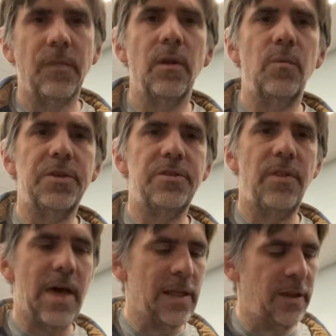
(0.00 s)

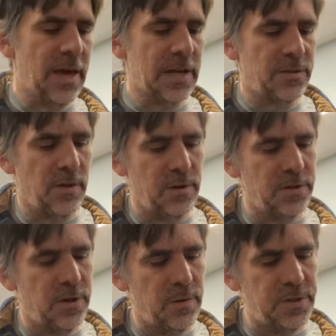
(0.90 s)
which that lick has all
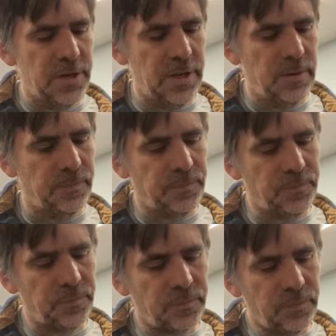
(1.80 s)
those notes in it.
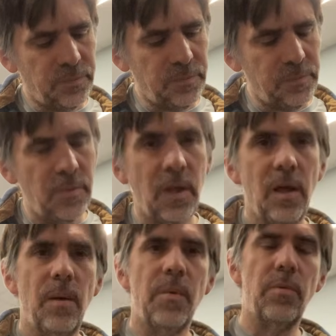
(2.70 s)

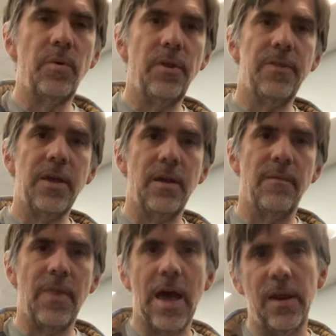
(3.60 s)
But we're really thinking
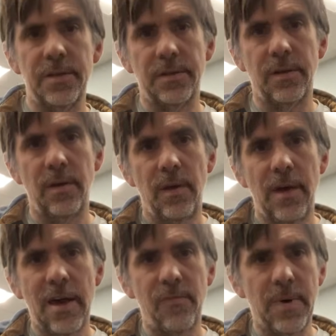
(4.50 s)
of that as a
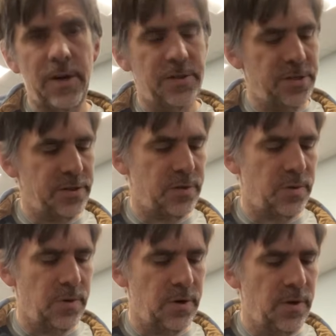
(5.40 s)
F minor 6
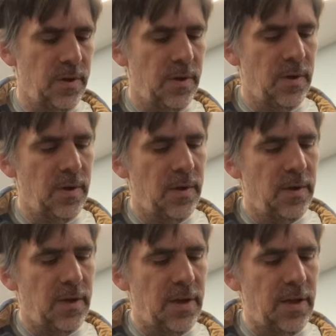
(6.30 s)
chord
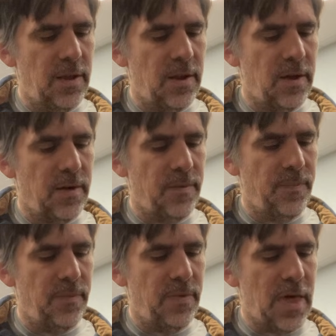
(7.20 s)
in
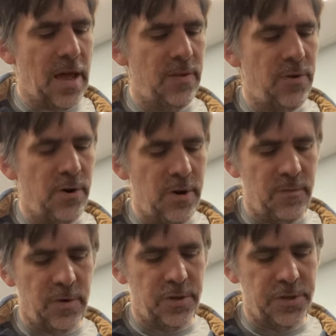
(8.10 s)
that 3rd
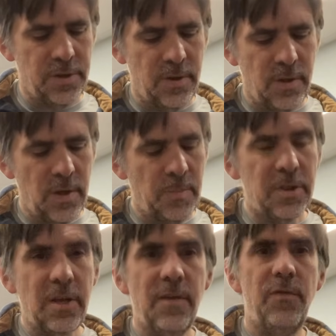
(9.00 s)
inversion.
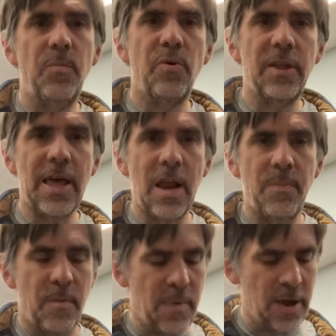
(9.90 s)
But then if you bring that
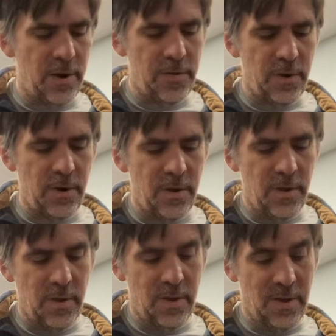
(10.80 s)
up a minor 3rd,
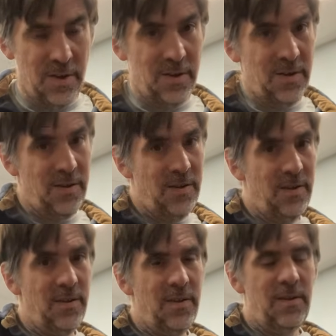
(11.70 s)

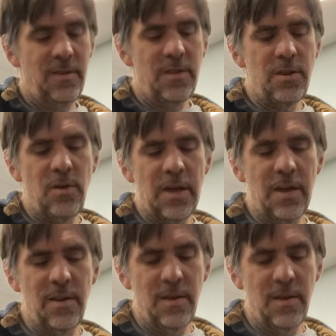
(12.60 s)
then you get